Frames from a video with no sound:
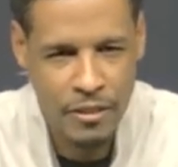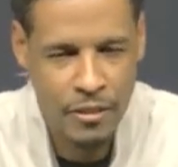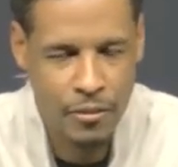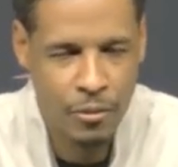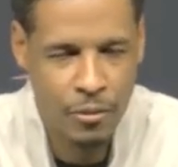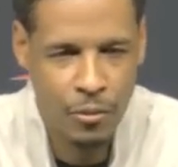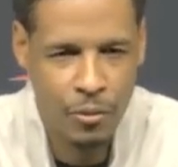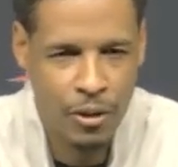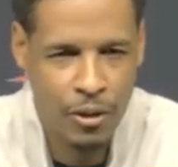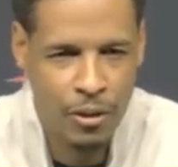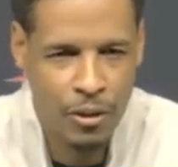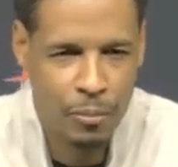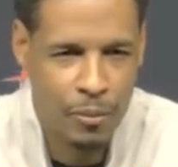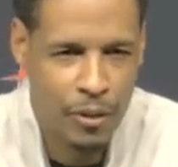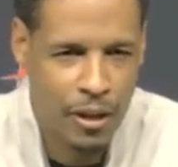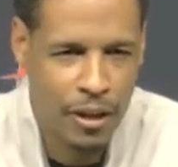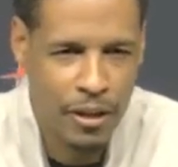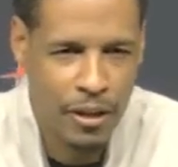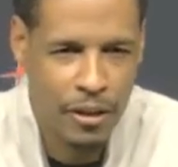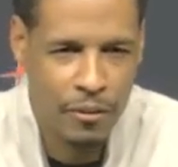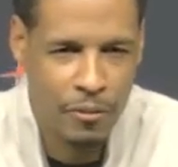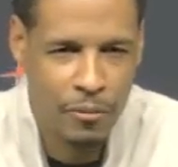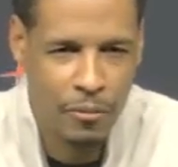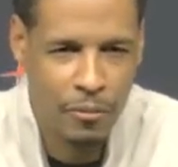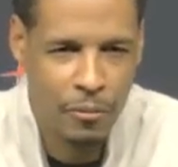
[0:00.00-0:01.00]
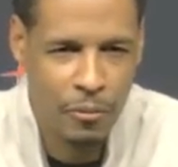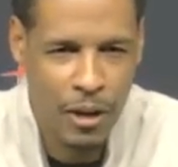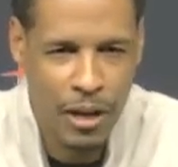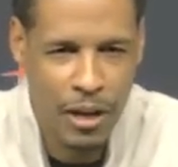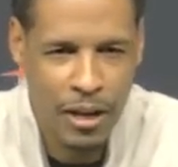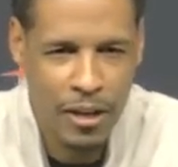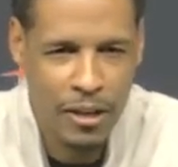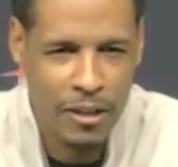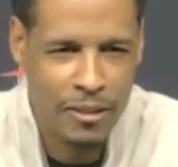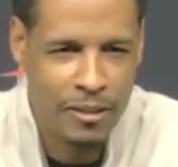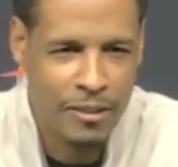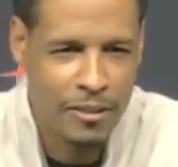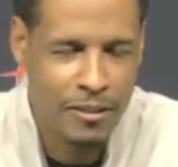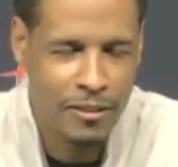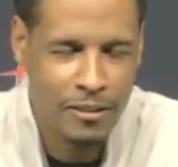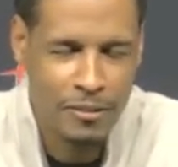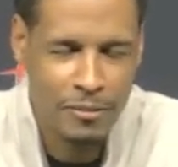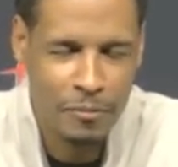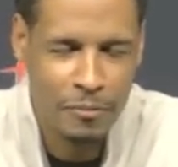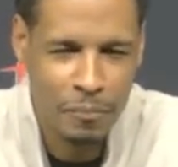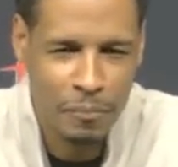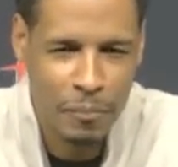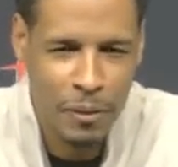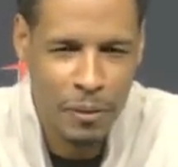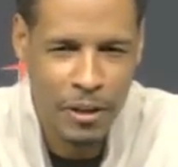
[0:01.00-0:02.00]
and we want to play well,
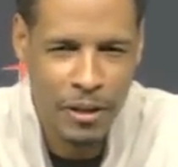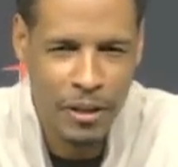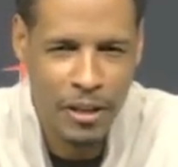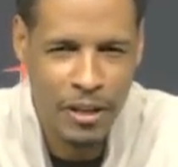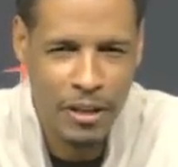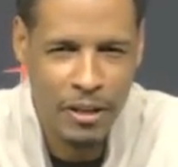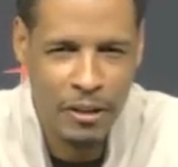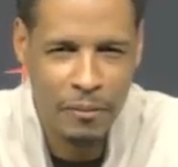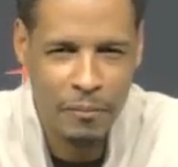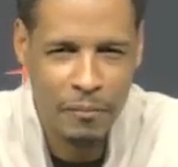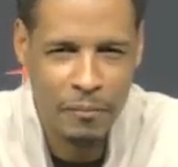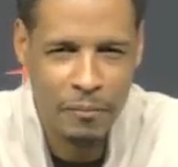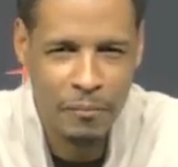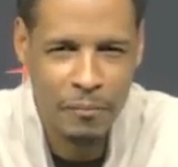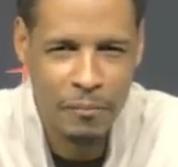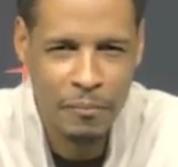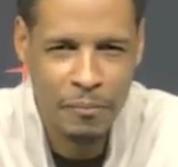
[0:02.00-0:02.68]
but